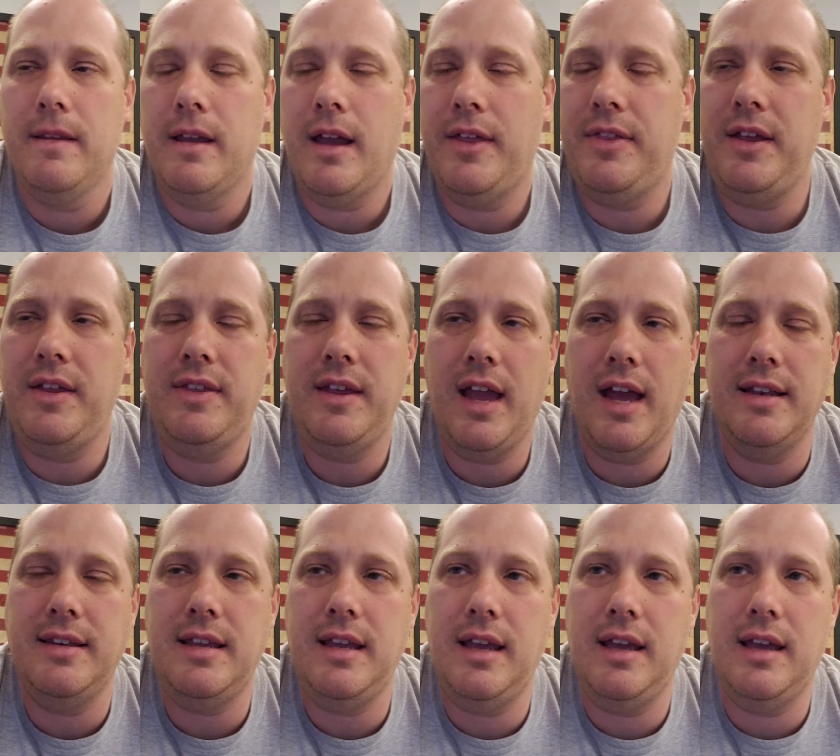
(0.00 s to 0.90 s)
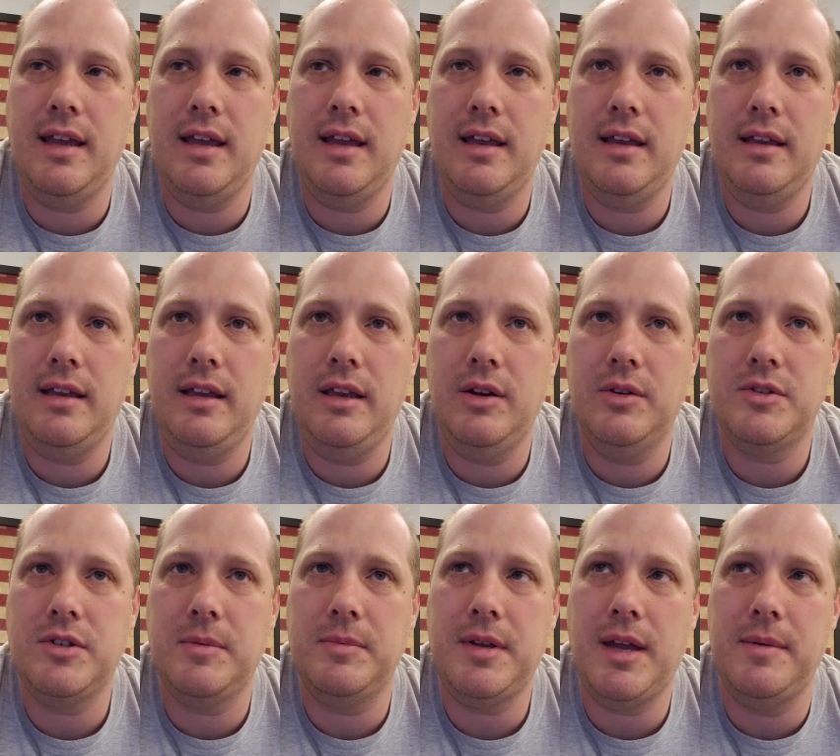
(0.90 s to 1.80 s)
I think the idea, you know,
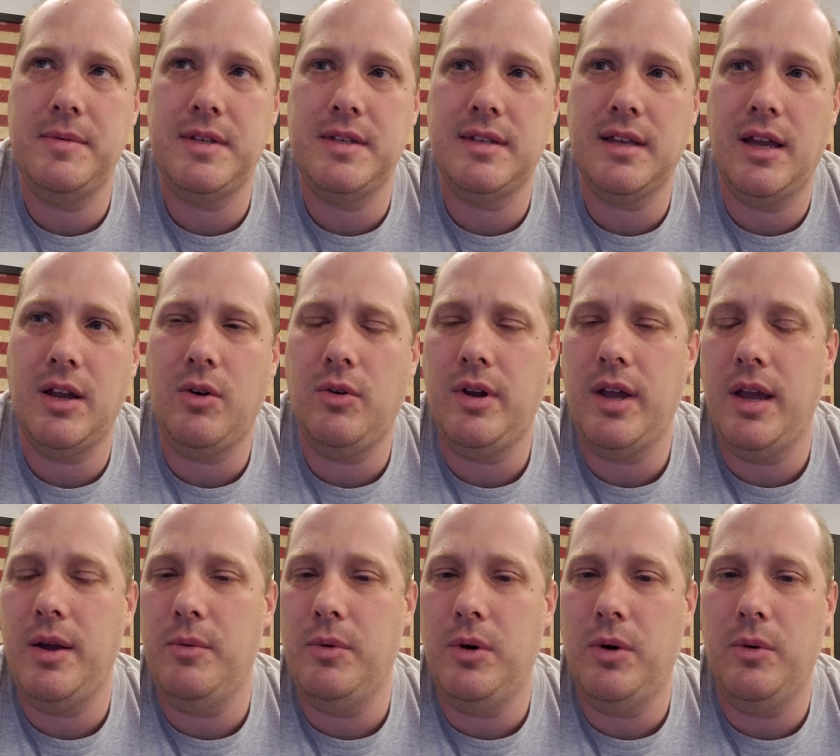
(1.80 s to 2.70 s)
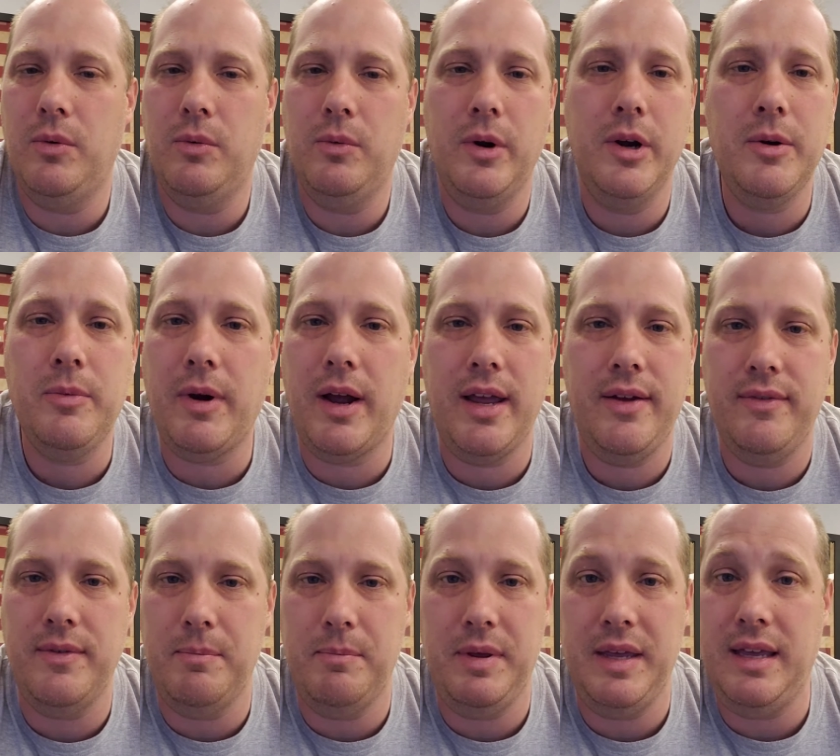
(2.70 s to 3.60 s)
sometimes is like, okay, well, where do I
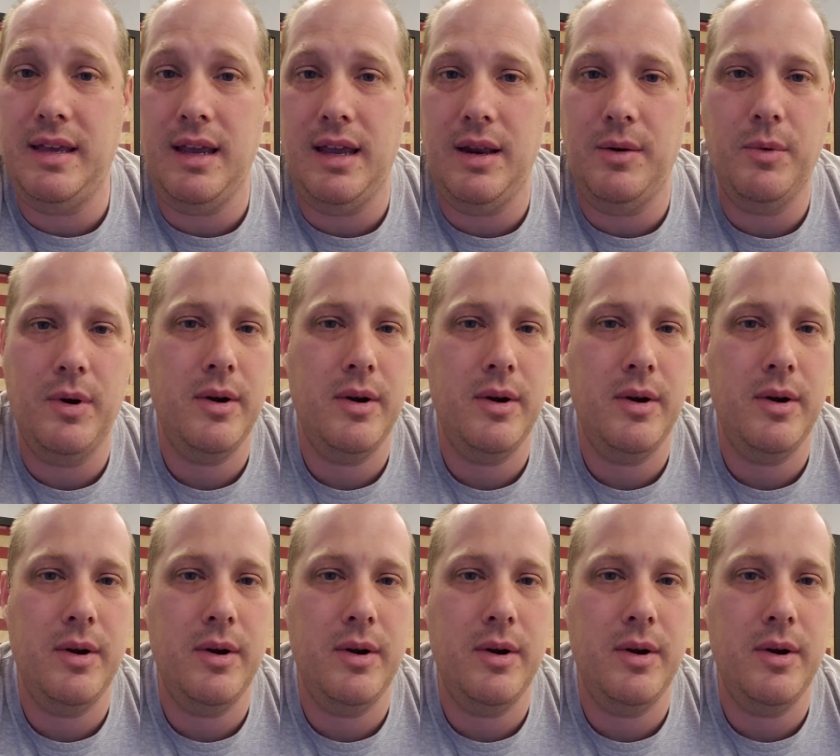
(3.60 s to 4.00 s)
even begin?